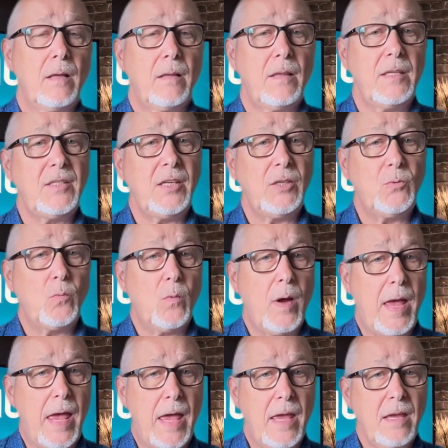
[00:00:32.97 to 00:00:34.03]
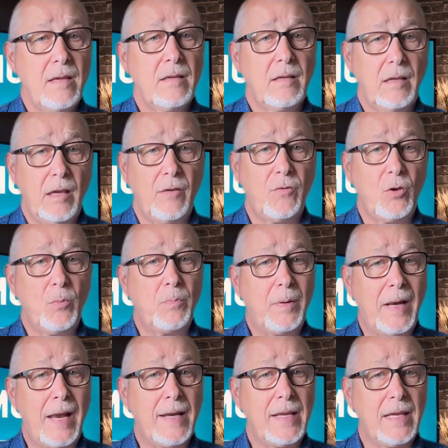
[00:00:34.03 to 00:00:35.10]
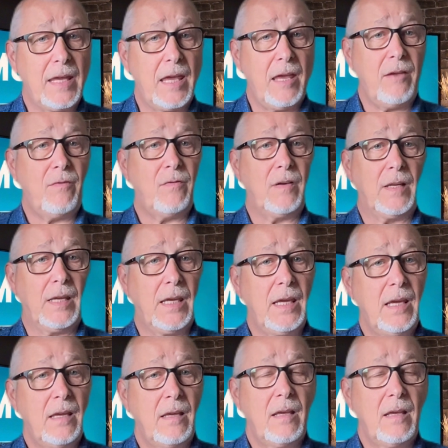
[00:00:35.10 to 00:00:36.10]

This is where, if you plan it carefully,